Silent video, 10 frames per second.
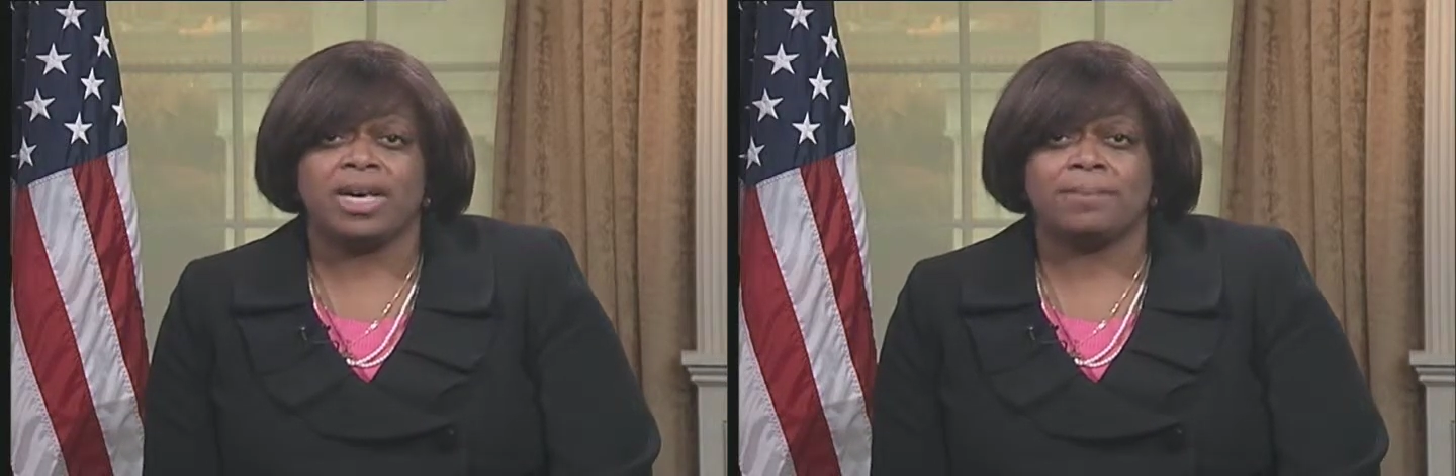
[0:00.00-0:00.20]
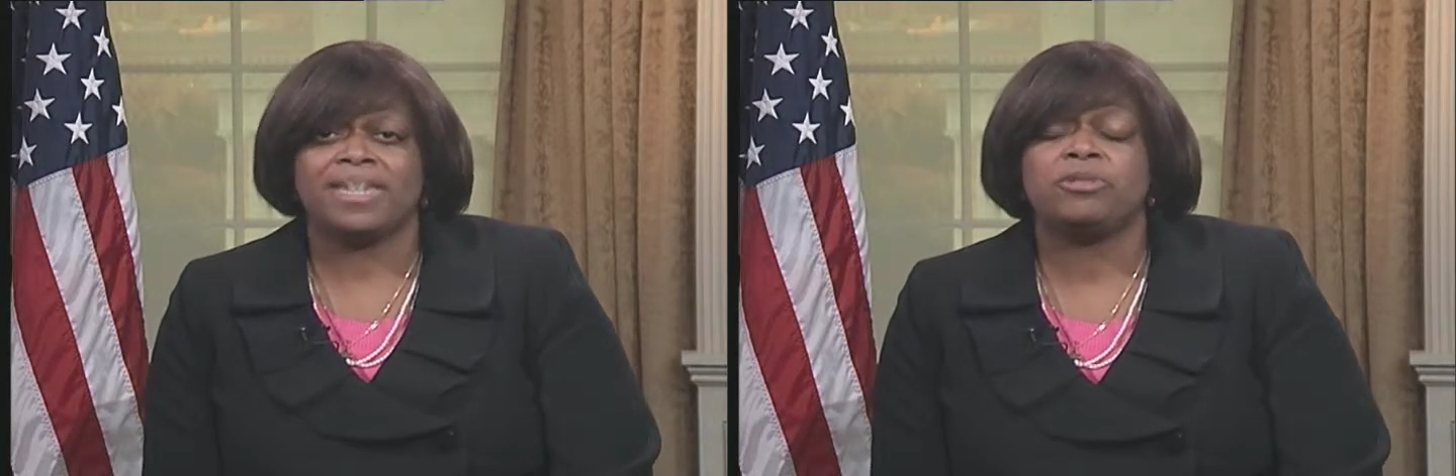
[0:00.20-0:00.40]

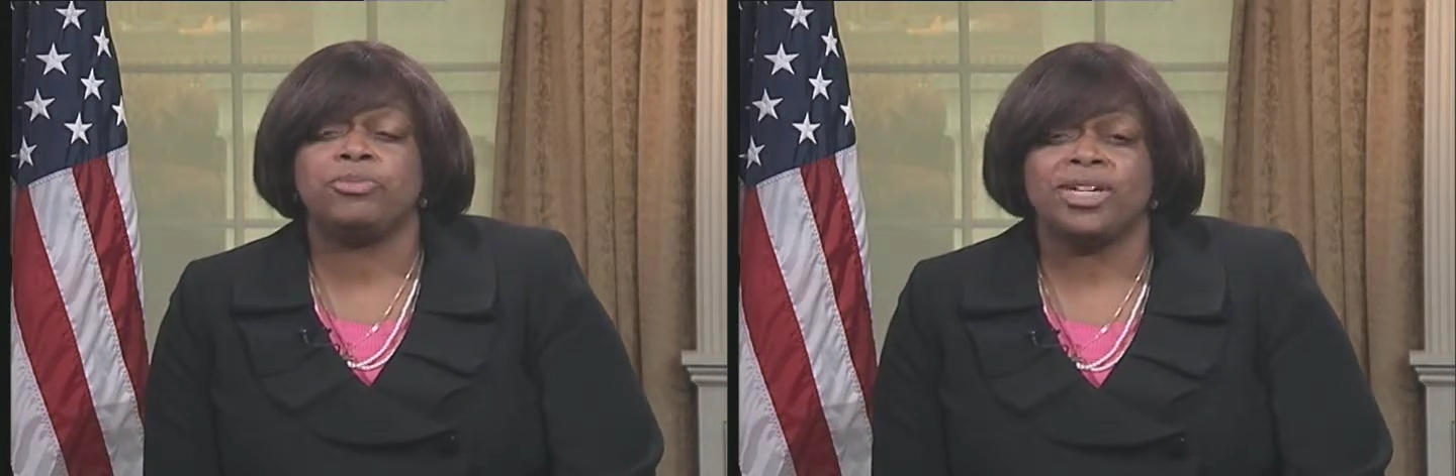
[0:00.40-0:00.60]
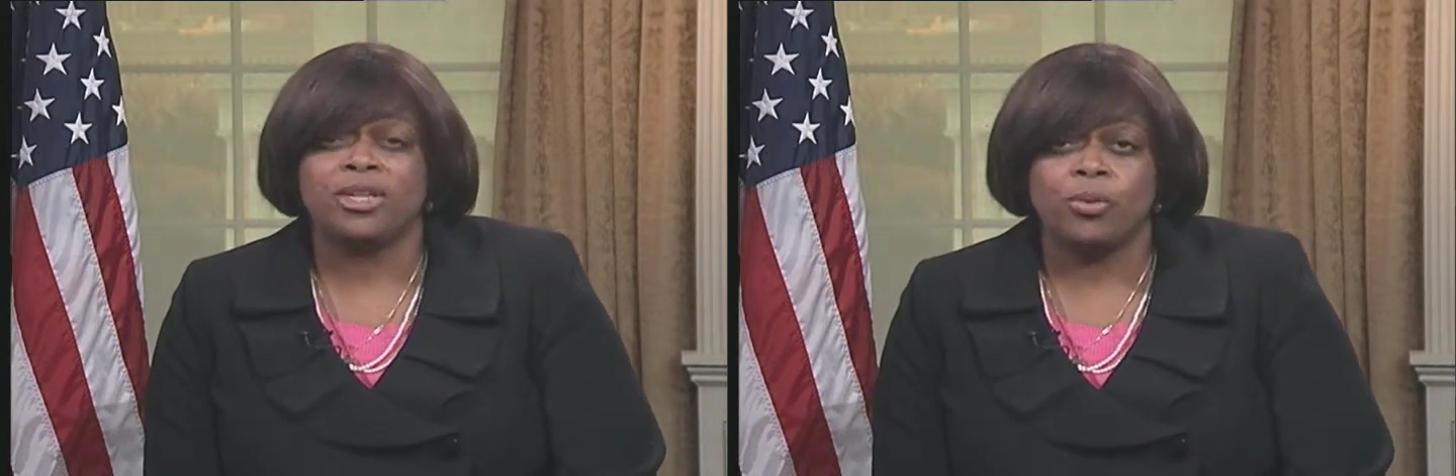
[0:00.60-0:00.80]
by
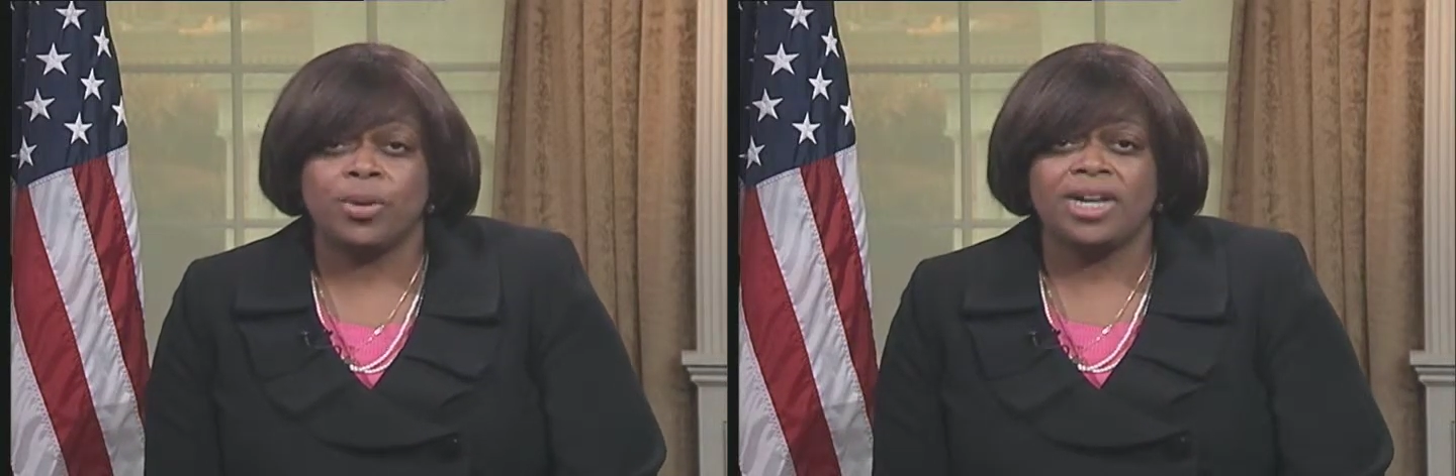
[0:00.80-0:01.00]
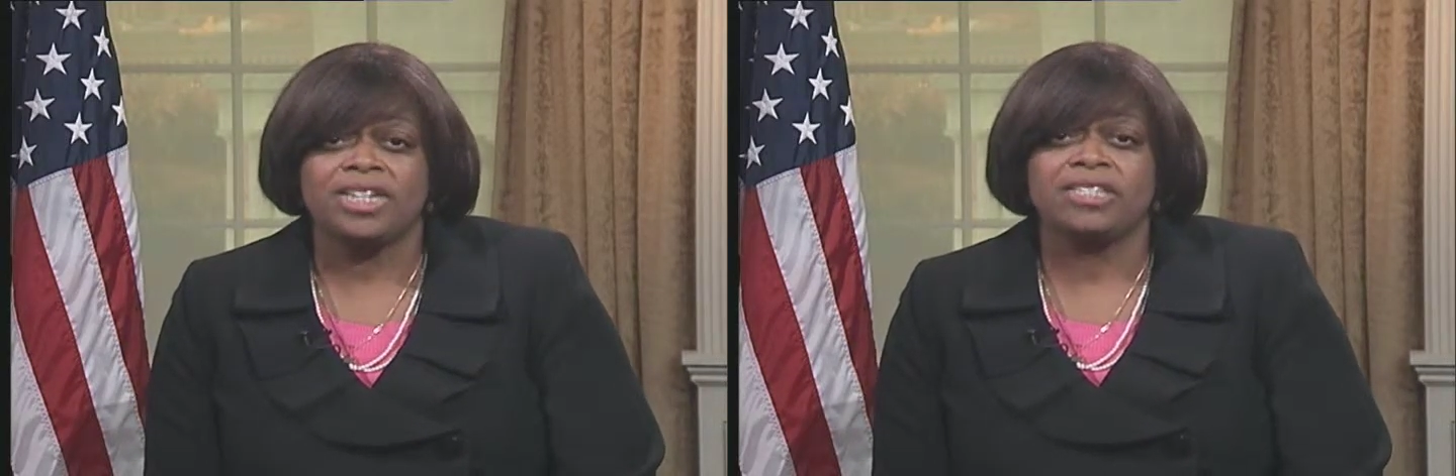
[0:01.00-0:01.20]
spreading
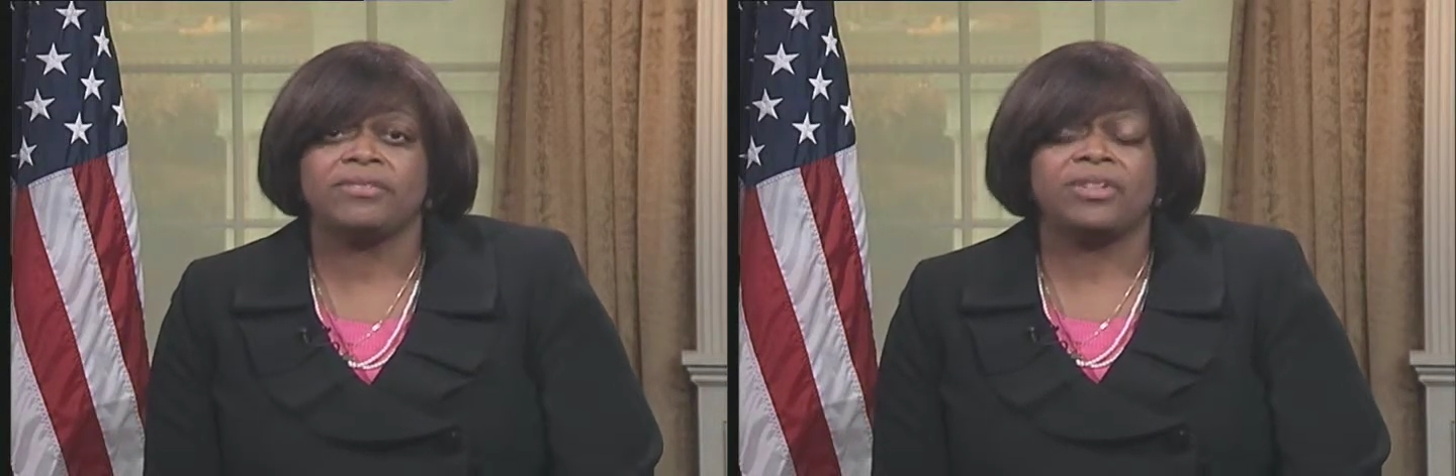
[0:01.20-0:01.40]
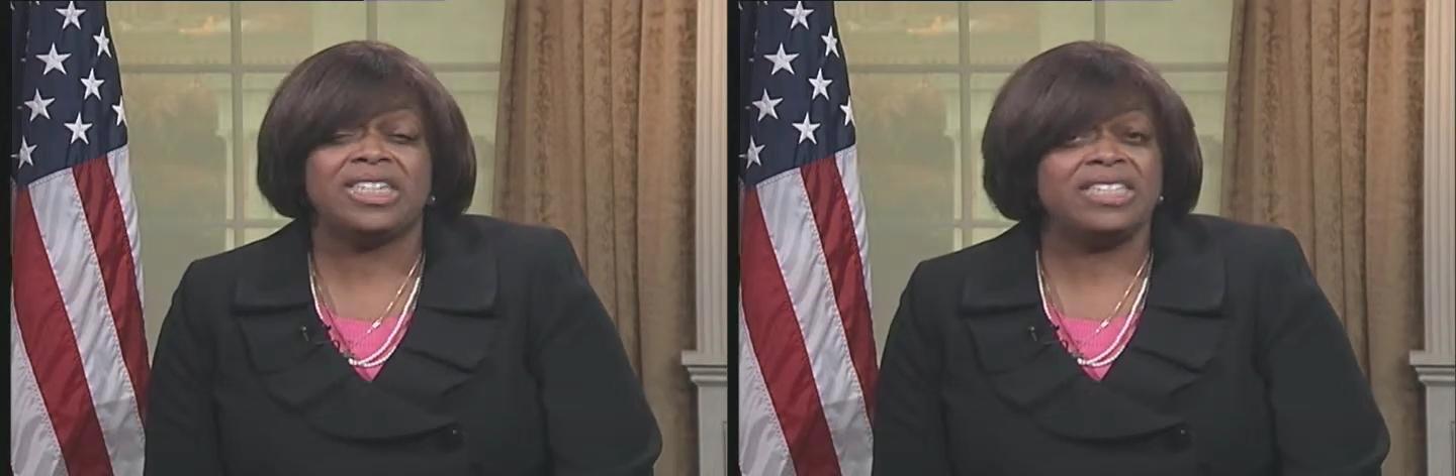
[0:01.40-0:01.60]
awareness
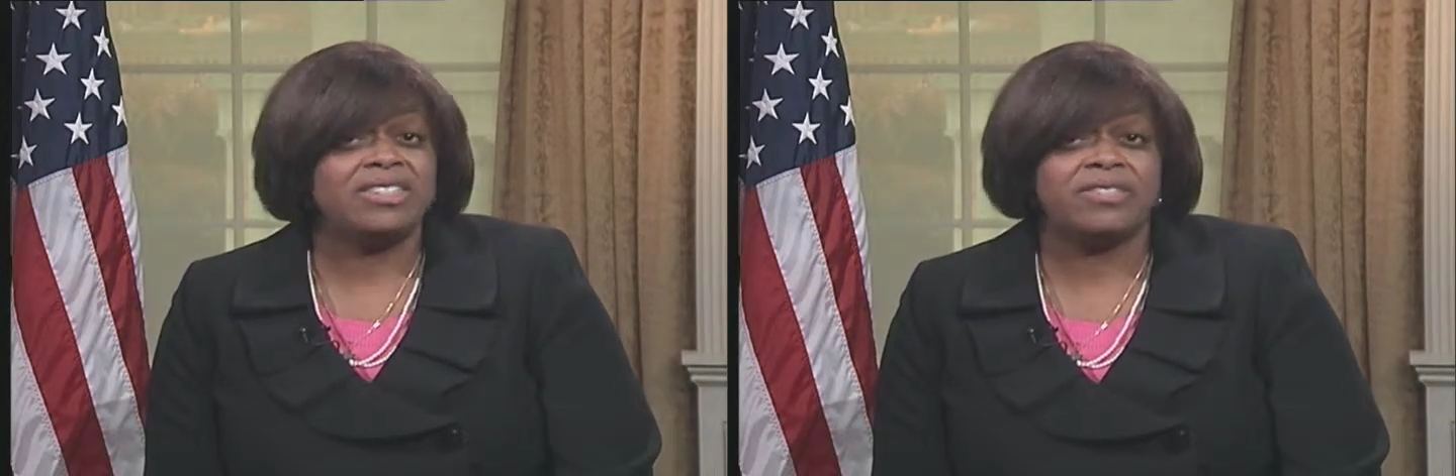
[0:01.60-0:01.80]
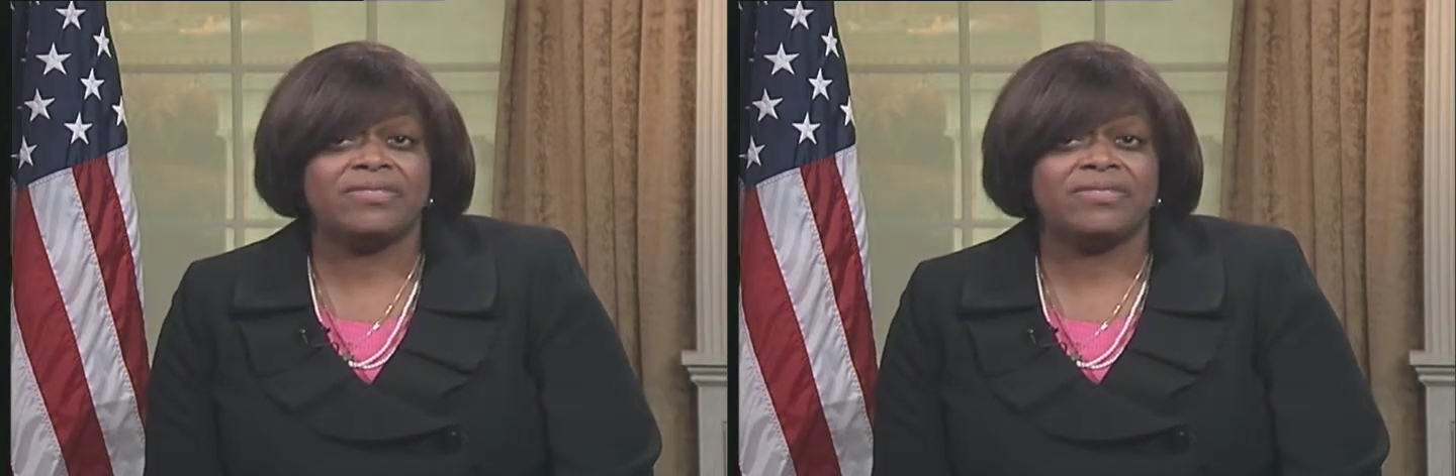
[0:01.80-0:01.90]
of religious